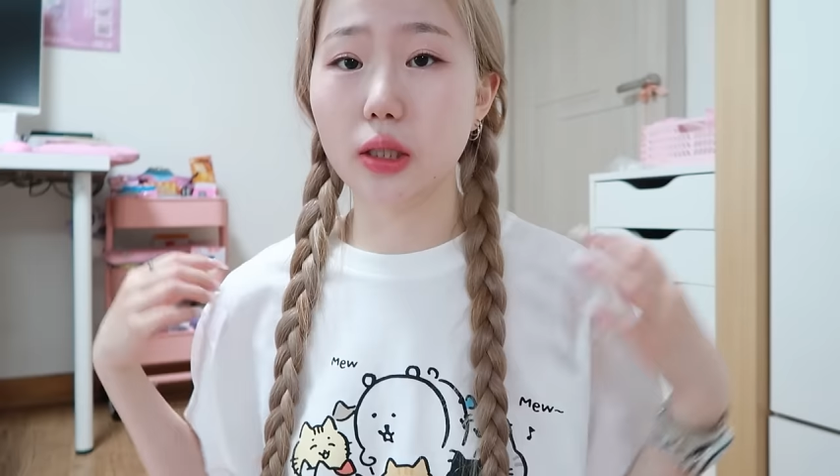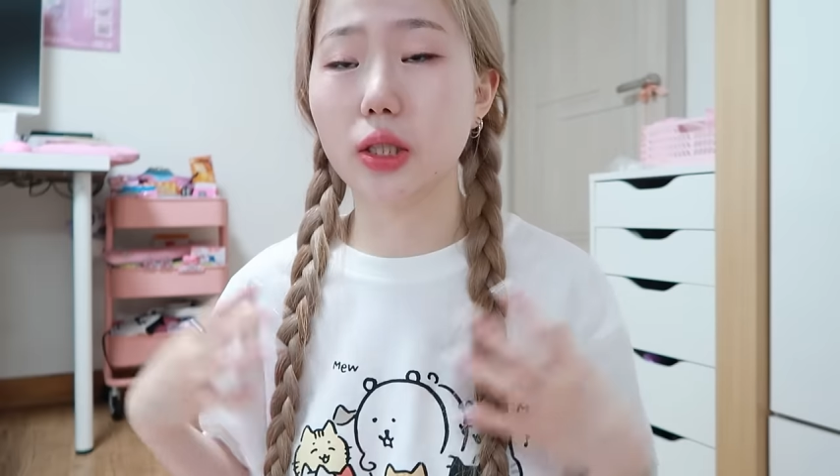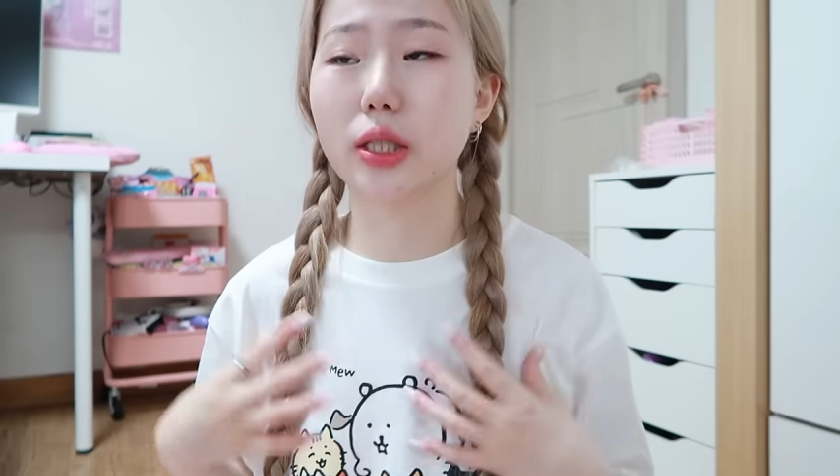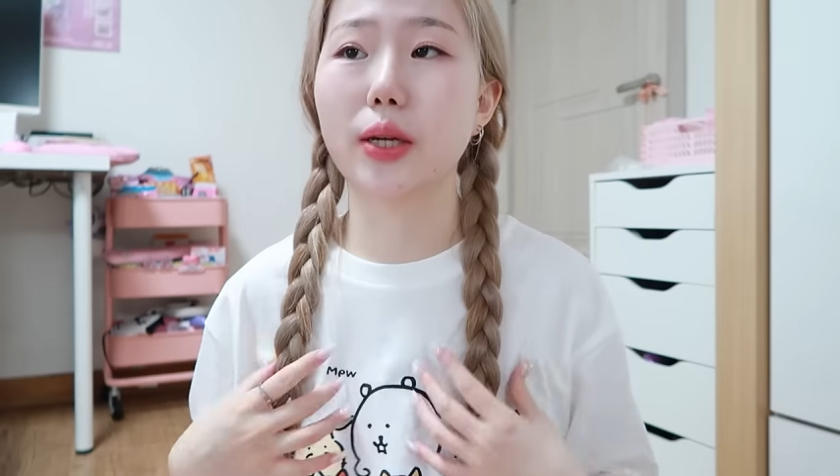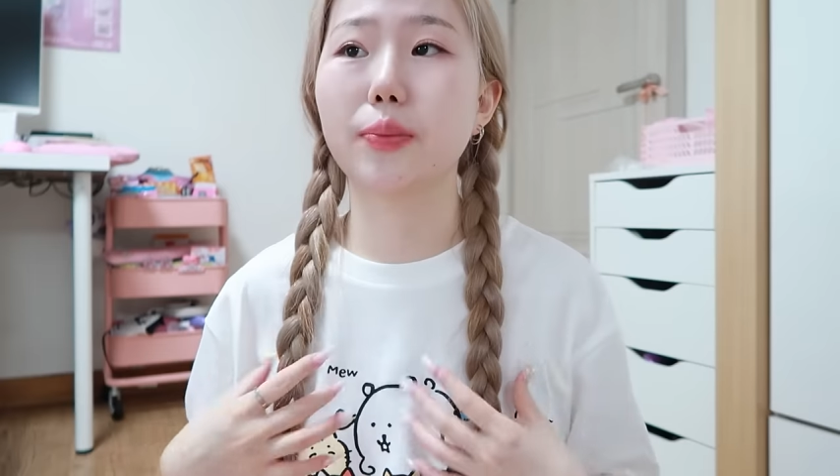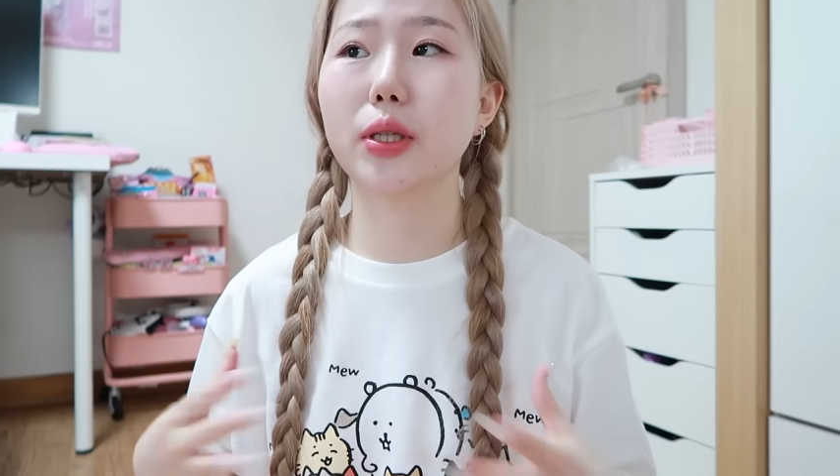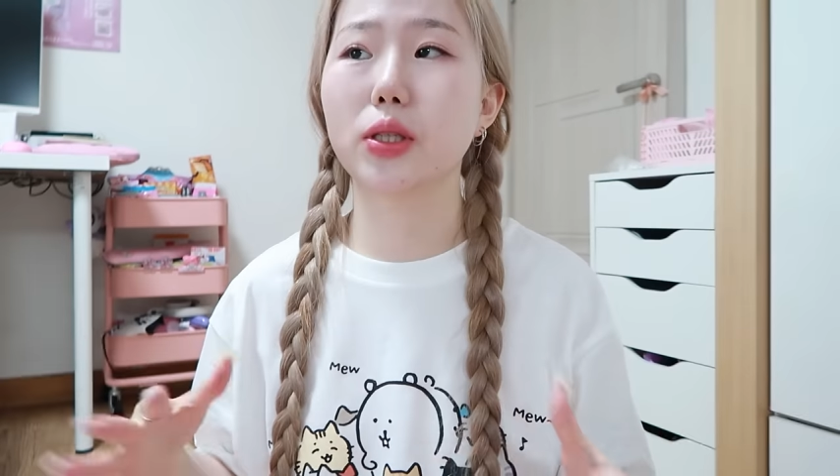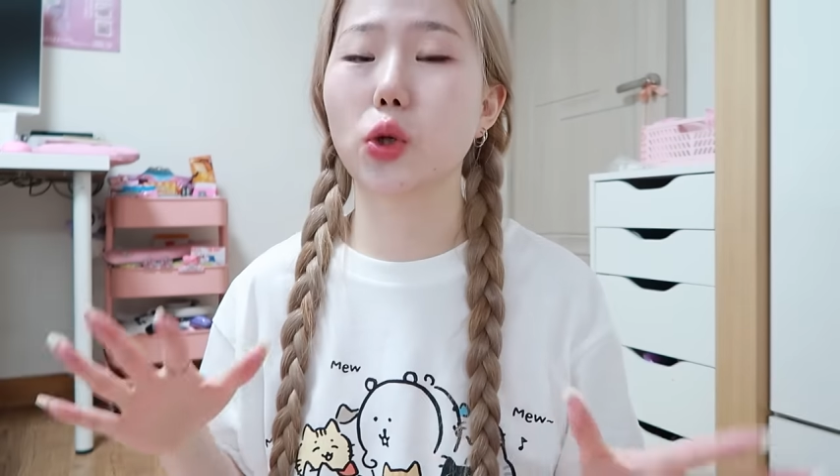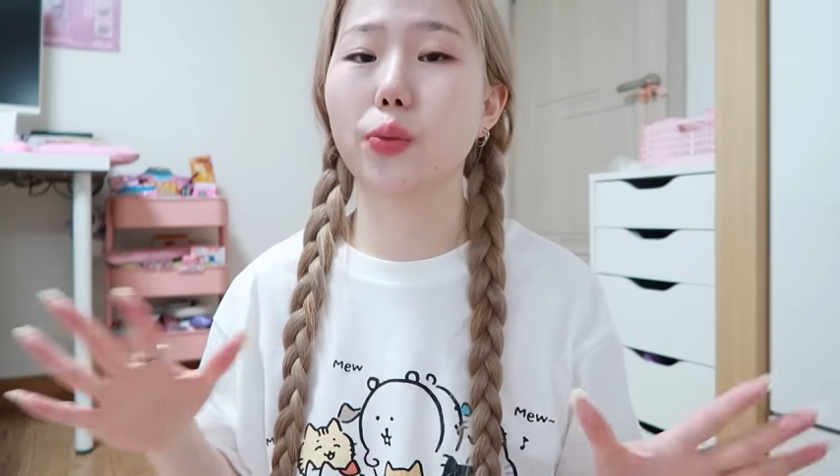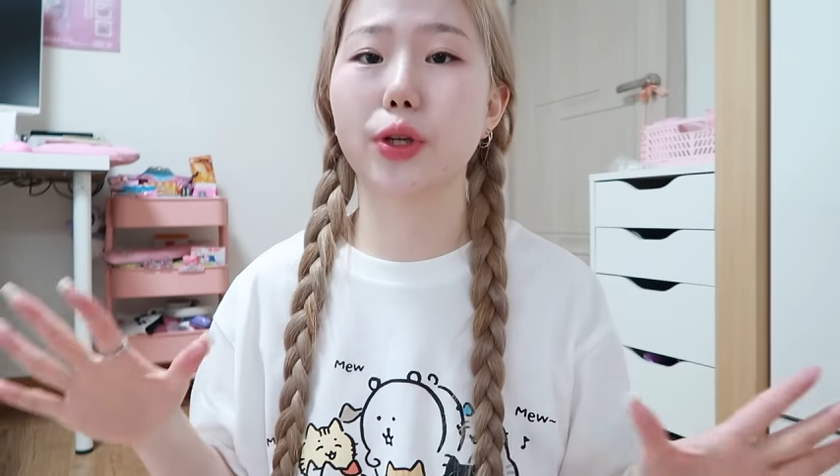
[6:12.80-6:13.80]
She sent me
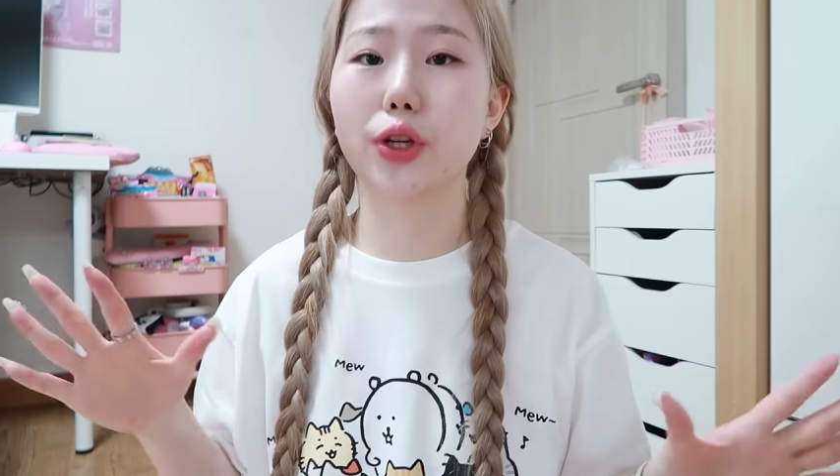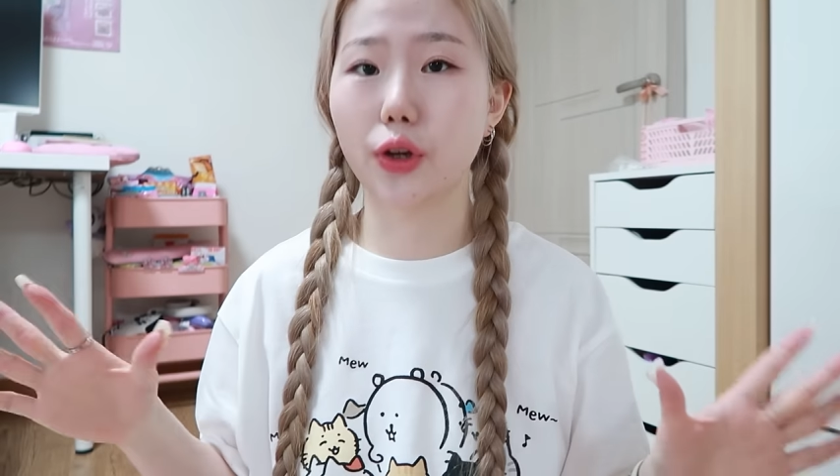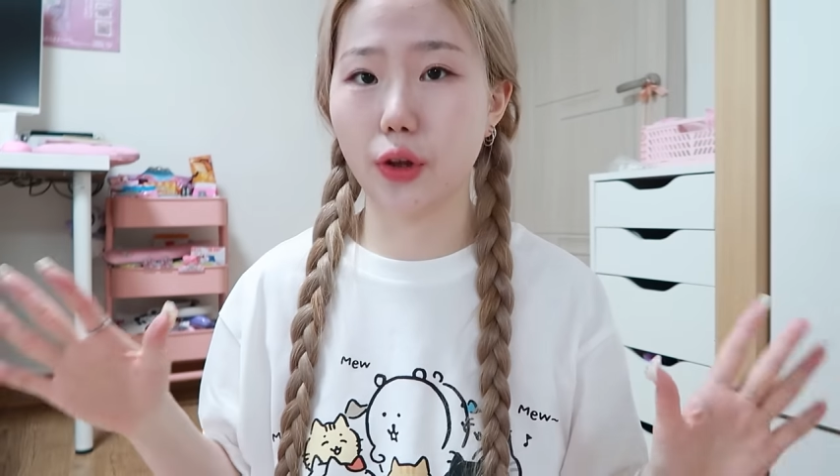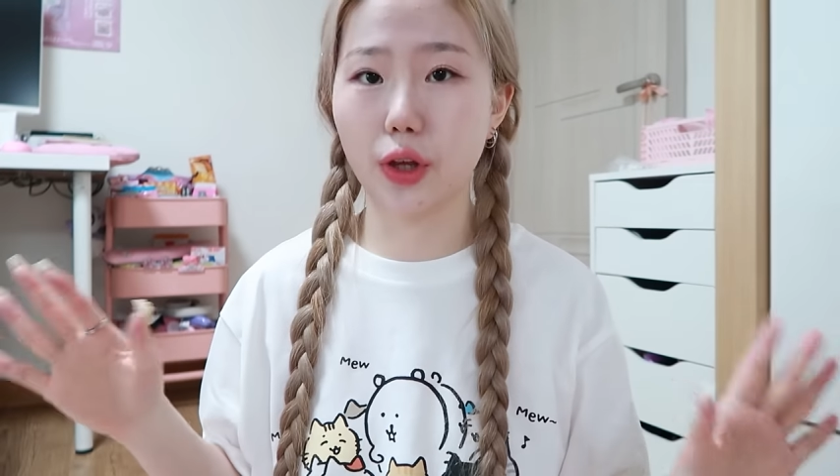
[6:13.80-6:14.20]
so many cute